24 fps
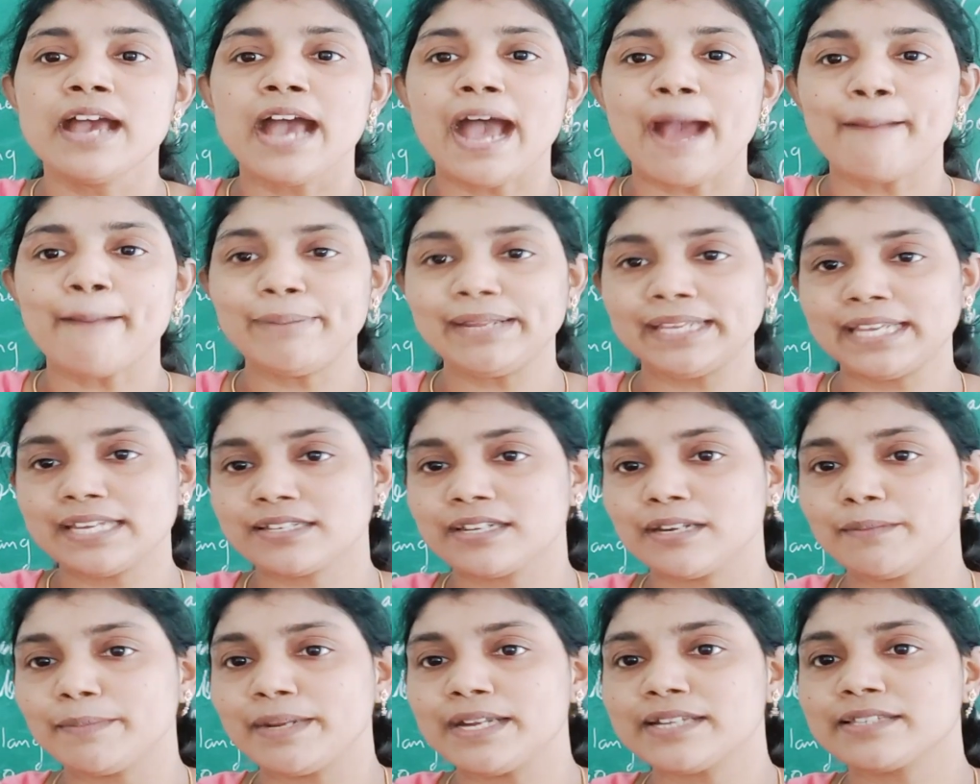
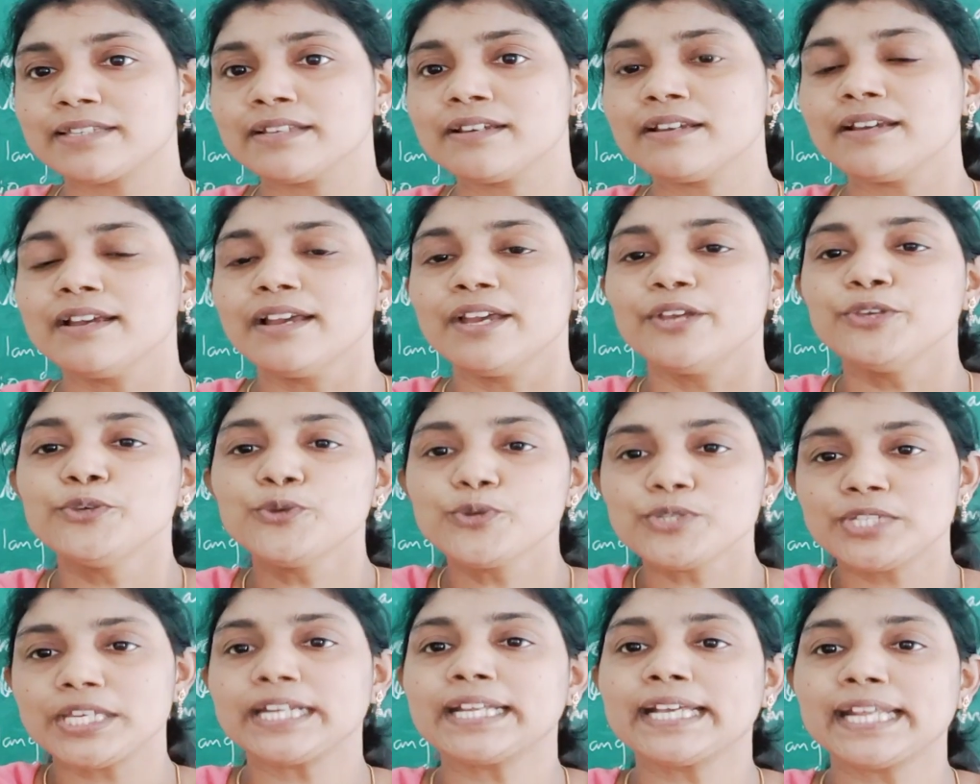Application means
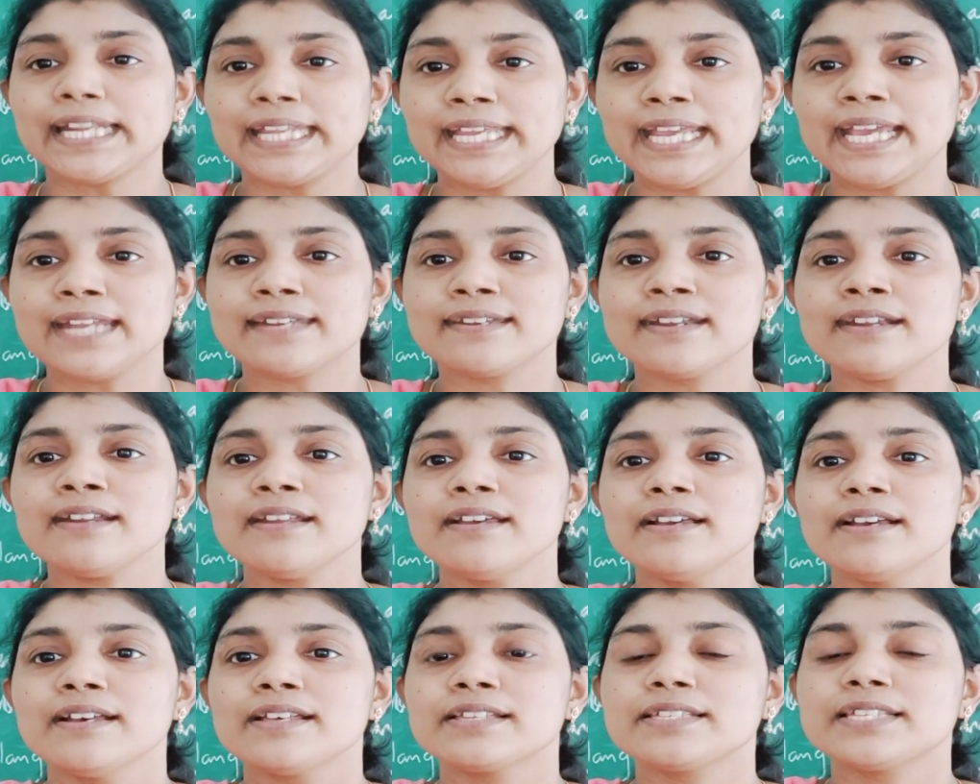
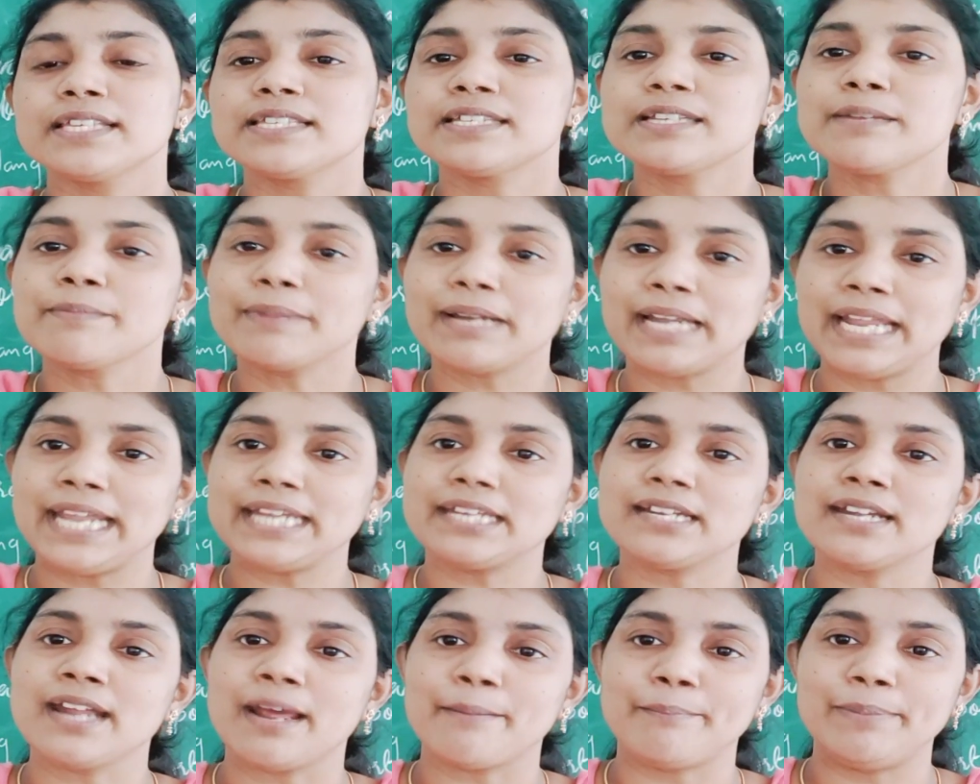user-created
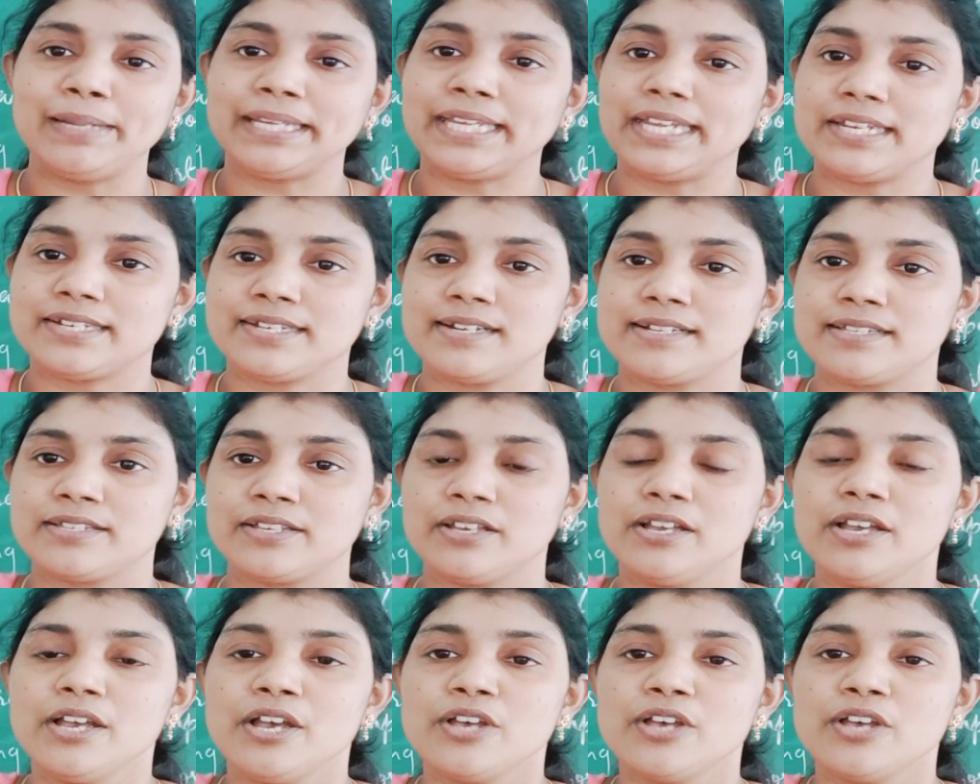system-related applications.